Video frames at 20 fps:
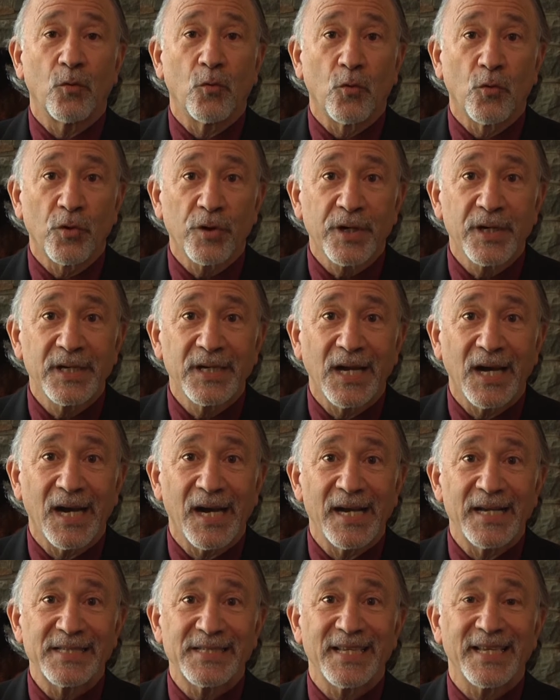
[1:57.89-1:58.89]

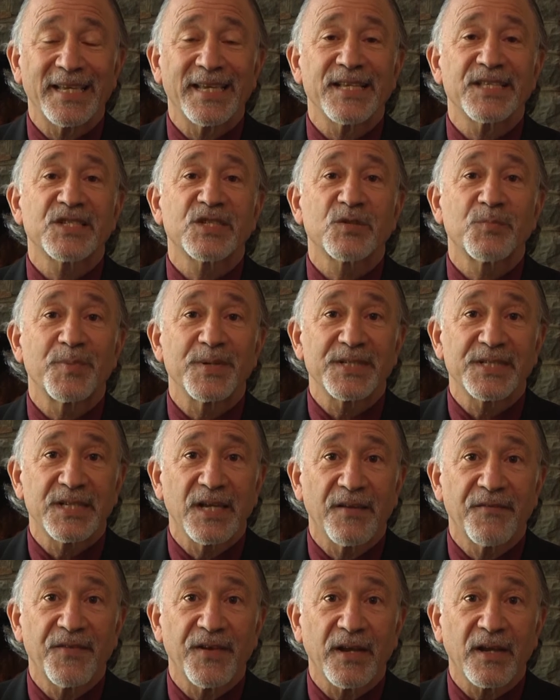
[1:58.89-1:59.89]
organized and get
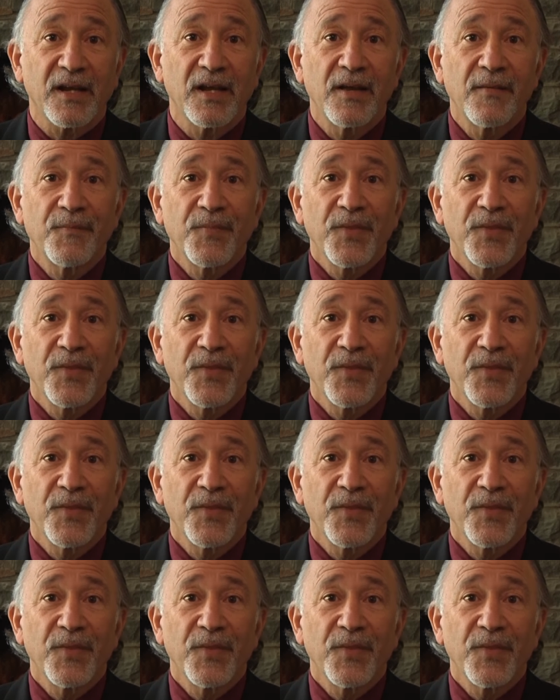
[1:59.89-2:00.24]
specific.